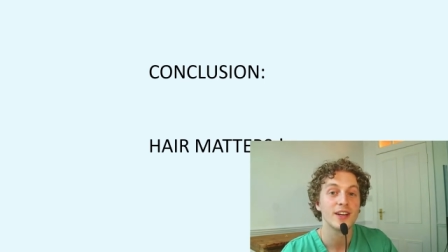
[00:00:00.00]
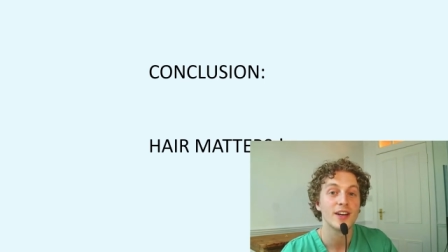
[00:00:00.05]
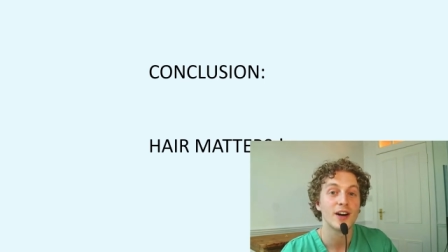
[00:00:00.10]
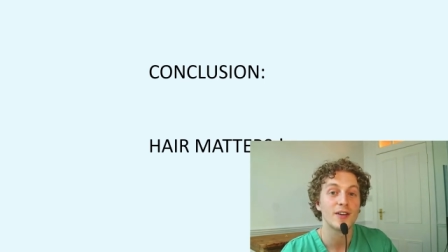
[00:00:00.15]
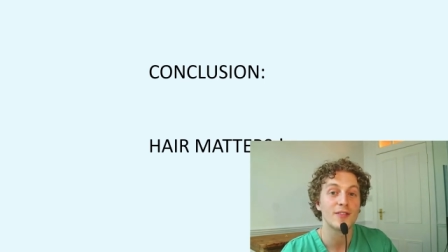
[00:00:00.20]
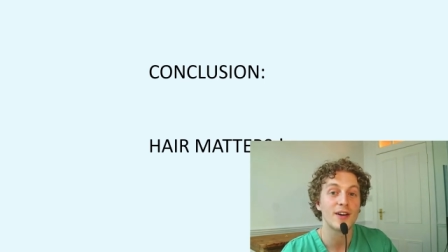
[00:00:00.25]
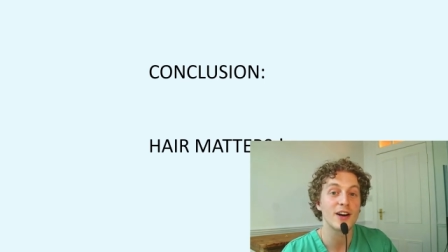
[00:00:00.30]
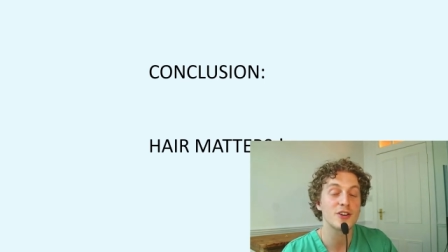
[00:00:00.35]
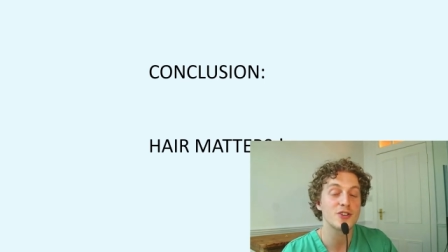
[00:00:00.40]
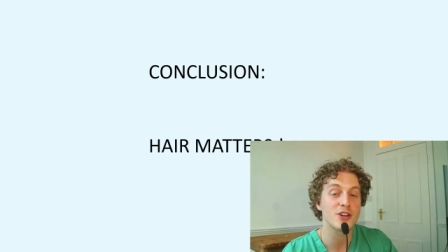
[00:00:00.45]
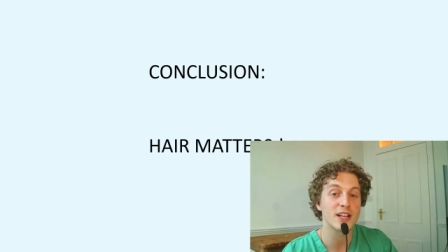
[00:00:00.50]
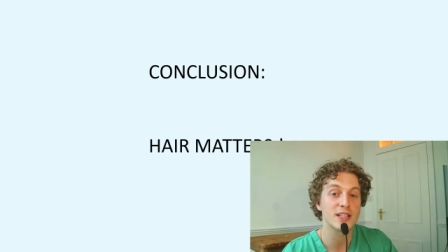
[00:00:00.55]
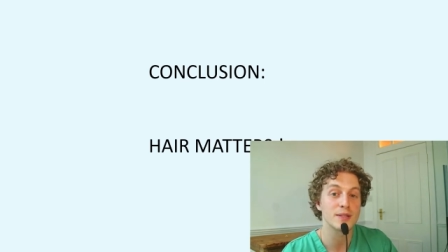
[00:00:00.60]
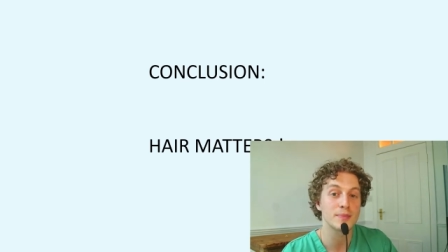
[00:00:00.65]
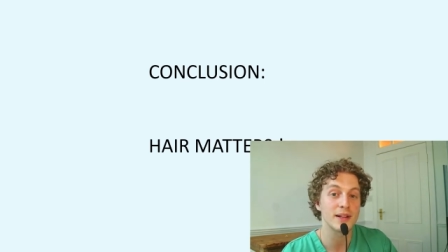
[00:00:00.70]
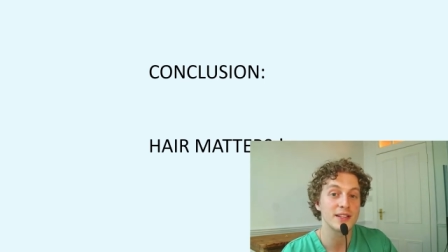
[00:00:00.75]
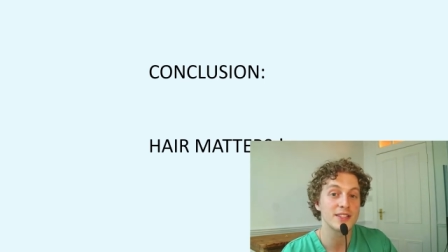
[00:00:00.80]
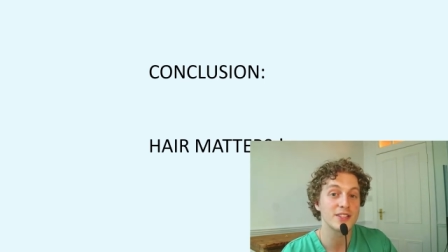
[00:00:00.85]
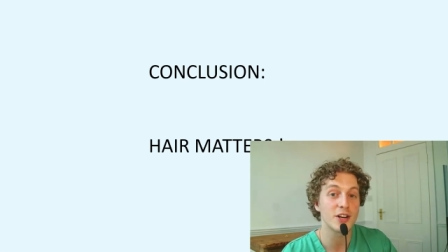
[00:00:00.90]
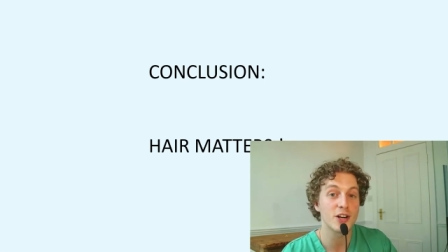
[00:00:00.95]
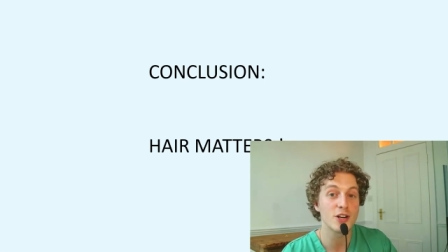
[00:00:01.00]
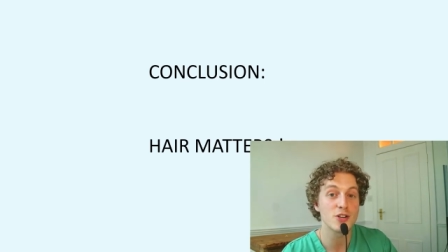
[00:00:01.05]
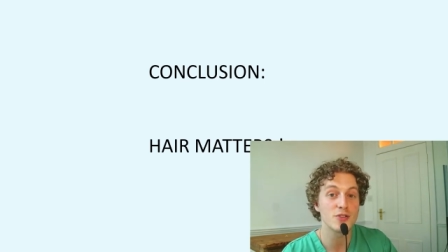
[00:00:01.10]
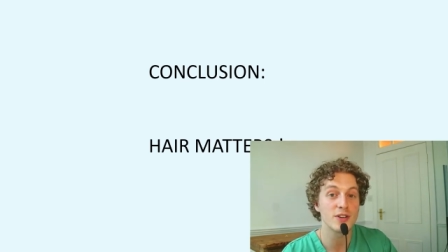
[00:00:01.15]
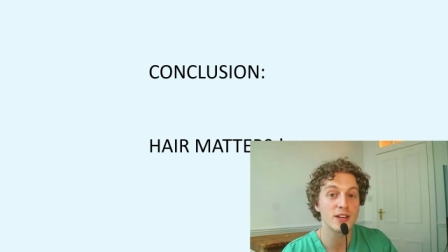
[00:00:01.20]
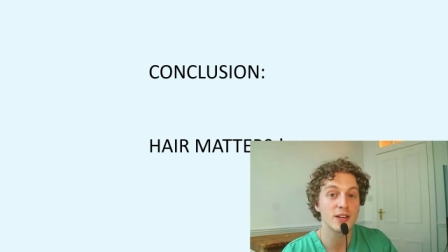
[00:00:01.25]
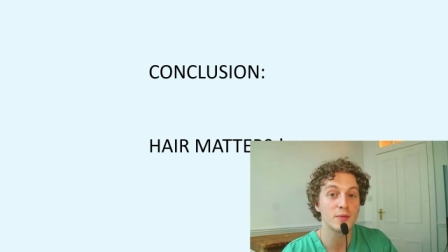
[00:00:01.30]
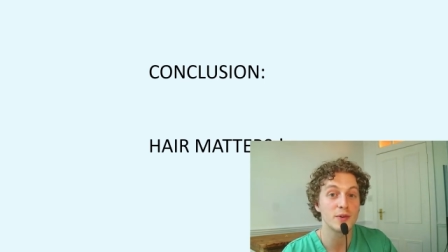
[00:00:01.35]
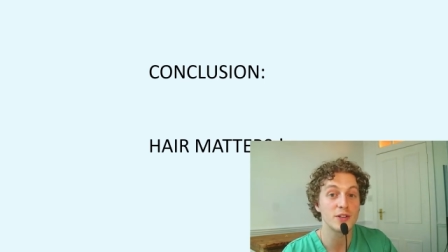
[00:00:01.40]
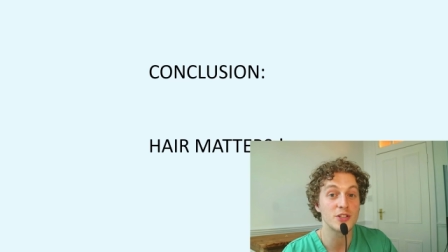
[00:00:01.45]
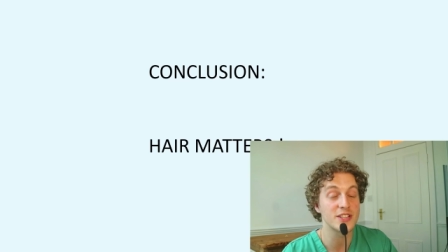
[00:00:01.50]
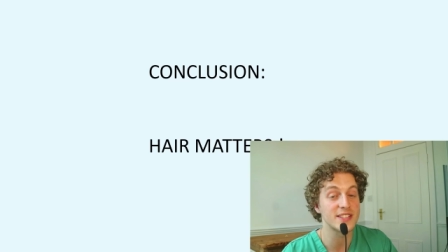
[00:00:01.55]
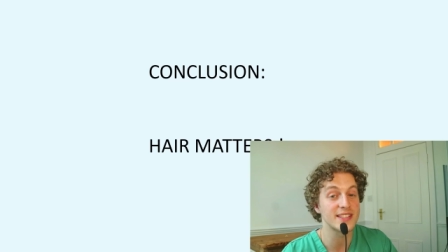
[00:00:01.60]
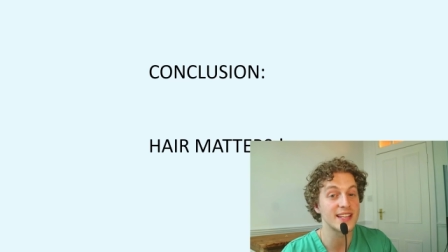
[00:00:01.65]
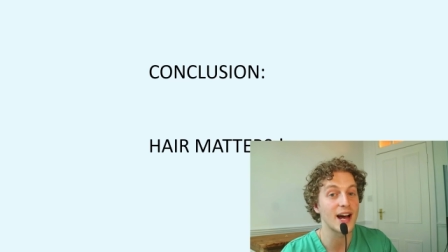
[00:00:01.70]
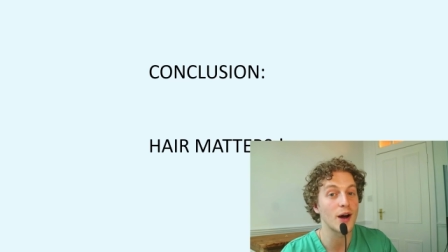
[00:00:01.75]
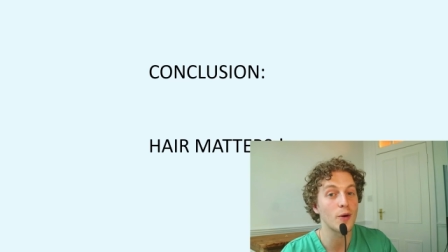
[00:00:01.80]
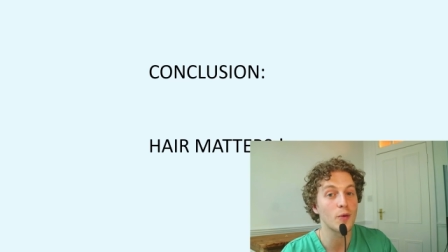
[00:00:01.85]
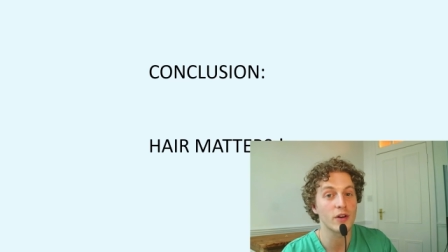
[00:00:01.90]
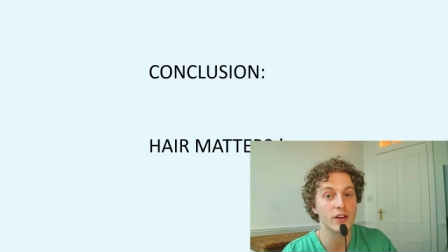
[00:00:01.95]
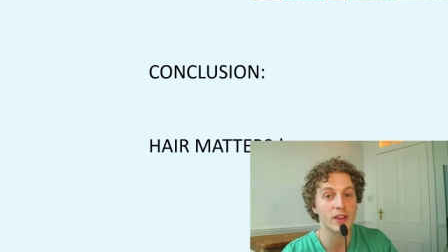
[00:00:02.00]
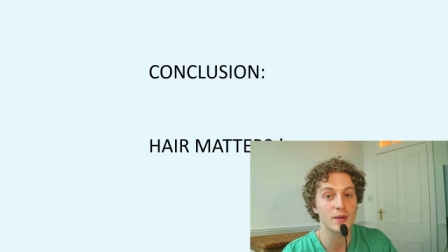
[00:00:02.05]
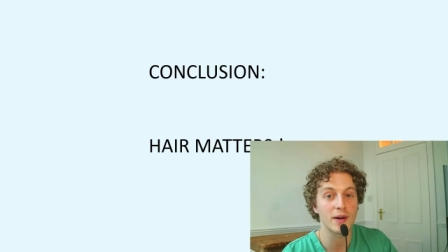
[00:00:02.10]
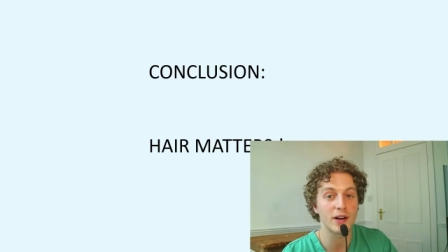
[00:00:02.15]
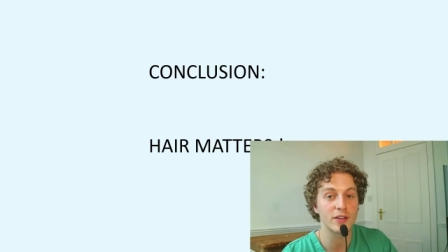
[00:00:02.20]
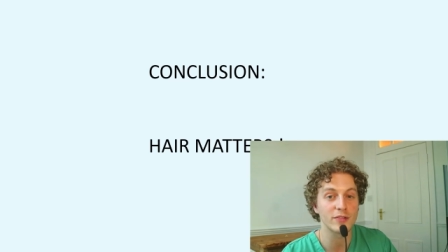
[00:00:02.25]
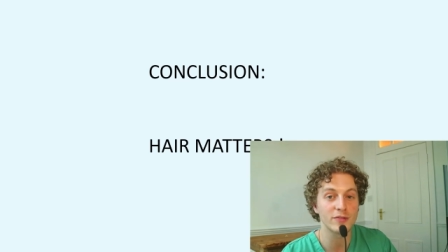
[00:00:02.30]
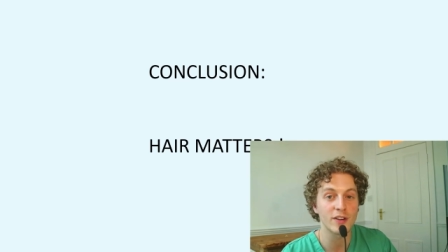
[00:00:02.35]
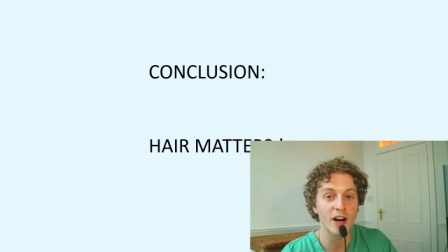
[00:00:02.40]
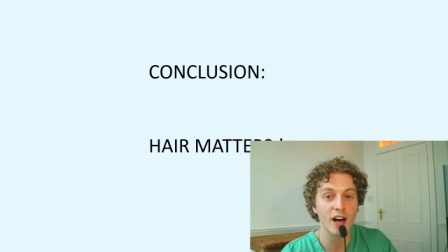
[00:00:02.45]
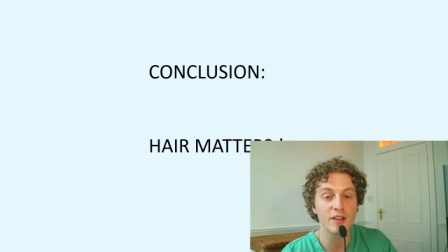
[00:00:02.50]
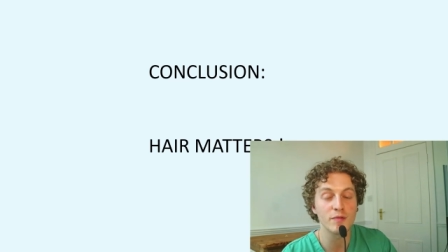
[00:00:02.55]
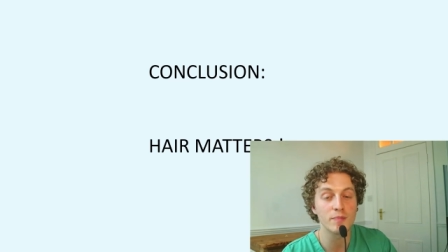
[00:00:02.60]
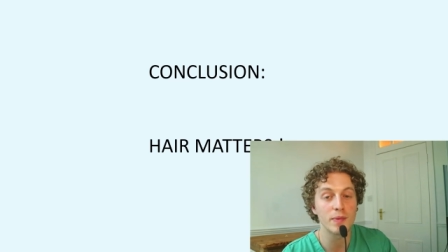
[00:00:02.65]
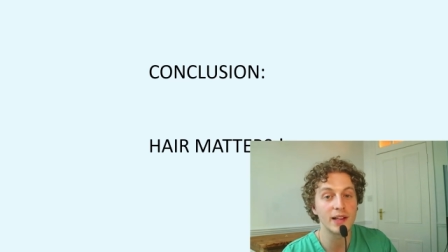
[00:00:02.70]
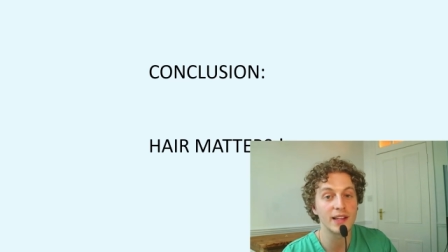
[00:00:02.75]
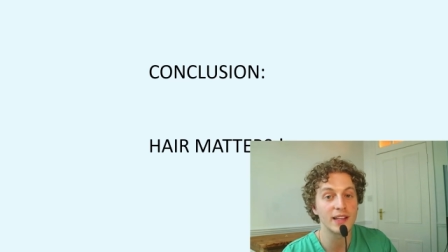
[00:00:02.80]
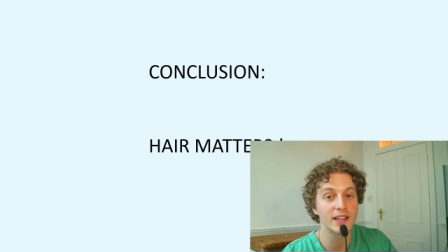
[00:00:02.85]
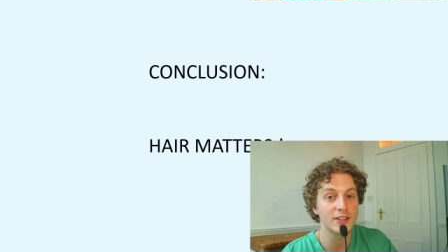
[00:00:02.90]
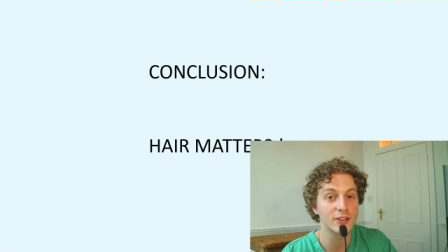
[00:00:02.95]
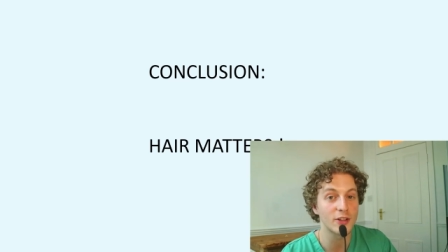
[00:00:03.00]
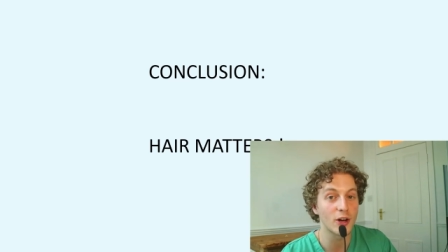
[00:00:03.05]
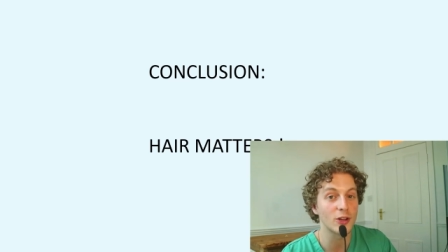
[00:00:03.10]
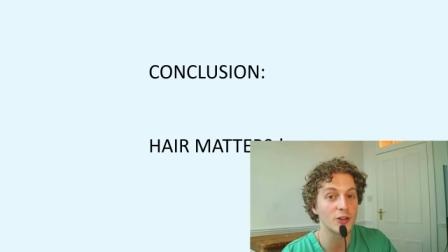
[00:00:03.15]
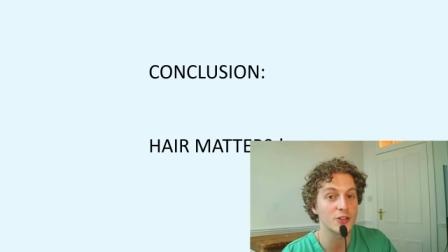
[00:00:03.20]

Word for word: of hair transplant surgery, which is now worth about $5 billion